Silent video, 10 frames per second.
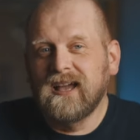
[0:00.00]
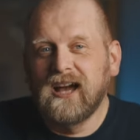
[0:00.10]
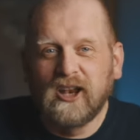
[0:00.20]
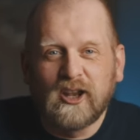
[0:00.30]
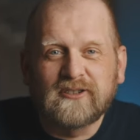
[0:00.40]

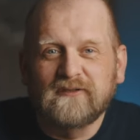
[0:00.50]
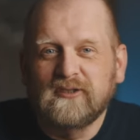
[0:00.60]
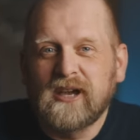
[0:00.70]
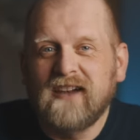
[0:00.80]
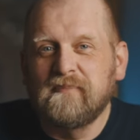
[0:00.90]
A lot of
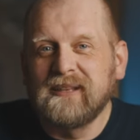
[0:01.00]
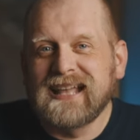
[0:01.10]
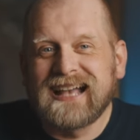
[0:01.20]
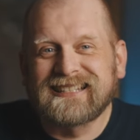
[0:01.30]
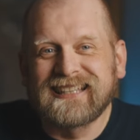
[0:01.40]
you have
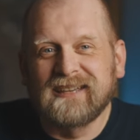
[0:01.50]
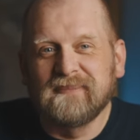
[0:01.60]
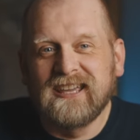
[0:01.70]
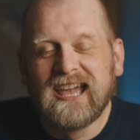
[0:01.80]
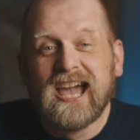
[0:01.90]
been
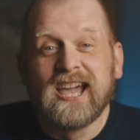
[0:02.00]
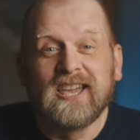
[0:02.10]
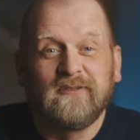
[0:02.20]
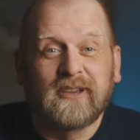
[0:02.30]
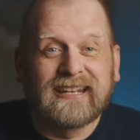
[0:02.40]
asking me
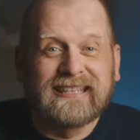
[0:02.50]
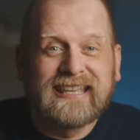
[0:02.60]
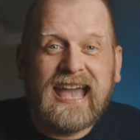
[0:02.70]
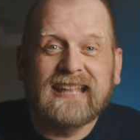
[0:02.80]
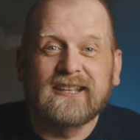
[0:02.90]
if you can
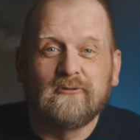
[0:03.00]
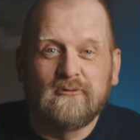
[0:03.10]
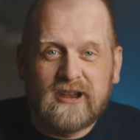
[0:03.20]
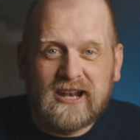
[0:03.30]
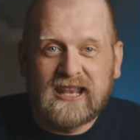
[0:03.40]
get
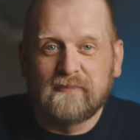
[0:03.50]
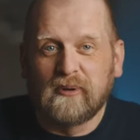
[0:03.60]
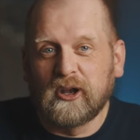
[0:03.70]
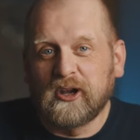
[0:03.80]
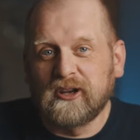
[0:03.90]
really
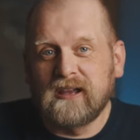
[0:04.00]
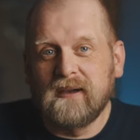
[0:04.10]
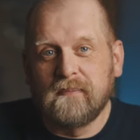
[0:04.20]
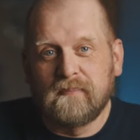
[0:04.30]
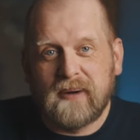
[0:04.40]
blurred
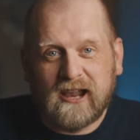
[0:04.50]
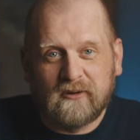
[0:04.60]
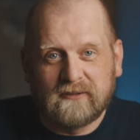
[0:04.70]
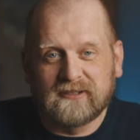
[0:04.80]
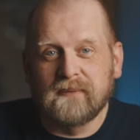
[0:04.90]

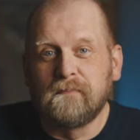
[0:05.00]
backgrounds,